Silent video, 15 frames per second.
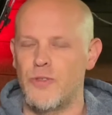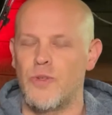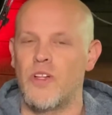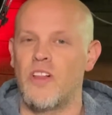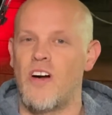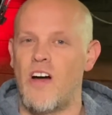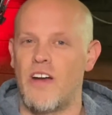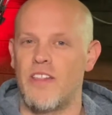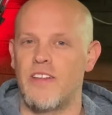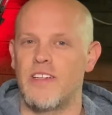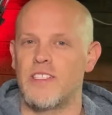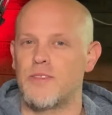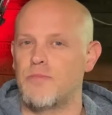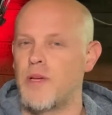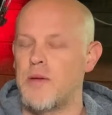a lot of
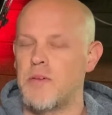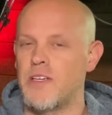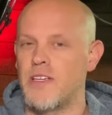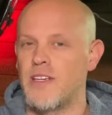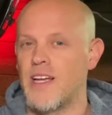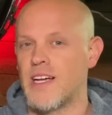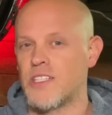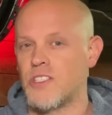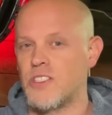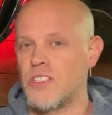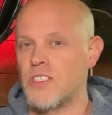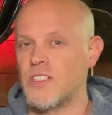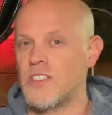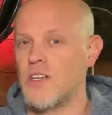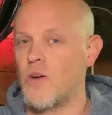this maybe next
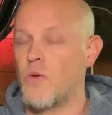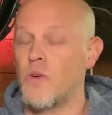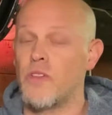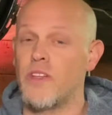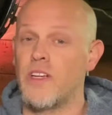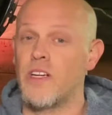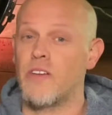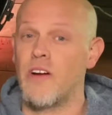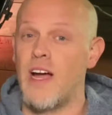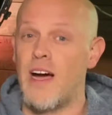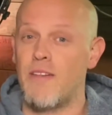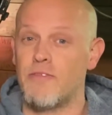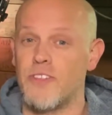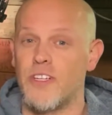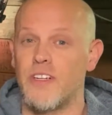year or the year
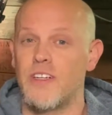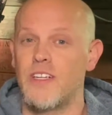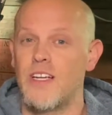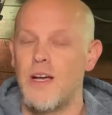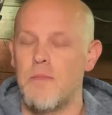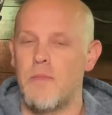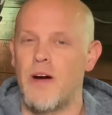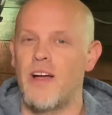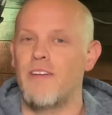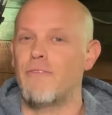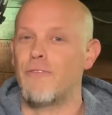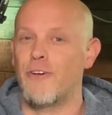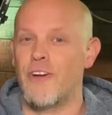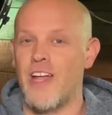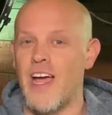after. But
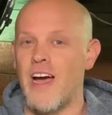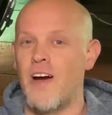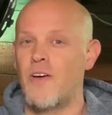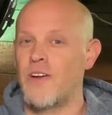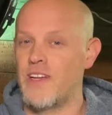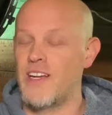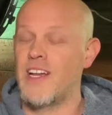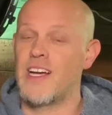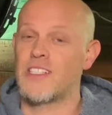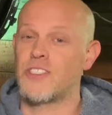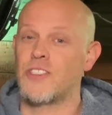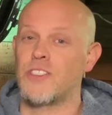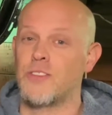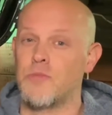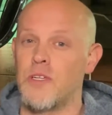for now, it
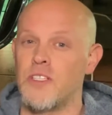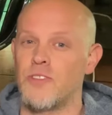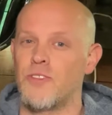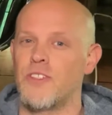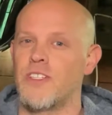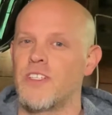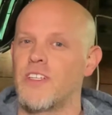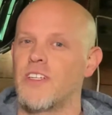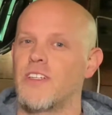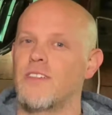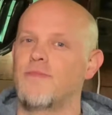actually smells really good.